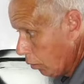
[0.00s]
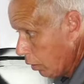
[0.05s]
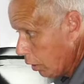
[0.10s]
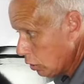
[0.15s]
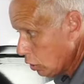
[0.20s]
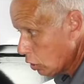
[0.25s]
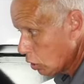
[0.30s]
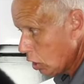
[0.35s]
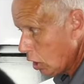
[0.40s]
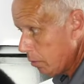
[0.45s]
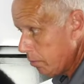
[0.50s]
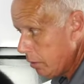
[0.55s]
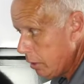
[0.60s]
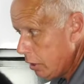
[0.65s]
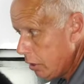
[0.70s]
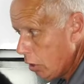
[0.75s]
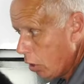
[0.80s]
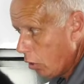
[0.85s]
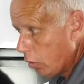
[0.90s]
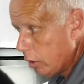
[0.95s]
this is going to be
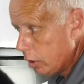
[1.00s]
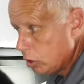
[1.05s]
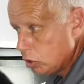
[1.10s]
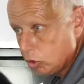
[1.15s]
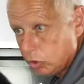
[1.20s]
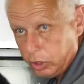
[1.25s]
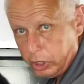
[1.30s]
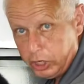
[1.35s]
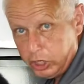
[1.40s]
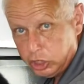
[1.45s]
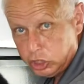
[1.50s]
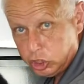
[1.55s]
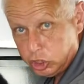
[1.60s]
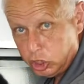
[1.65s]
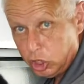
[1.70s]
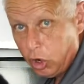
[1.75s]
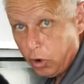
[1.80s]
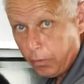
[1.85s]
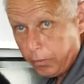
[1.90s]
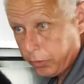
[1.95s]
known as your
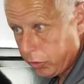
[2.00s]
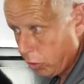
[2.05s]
ECO and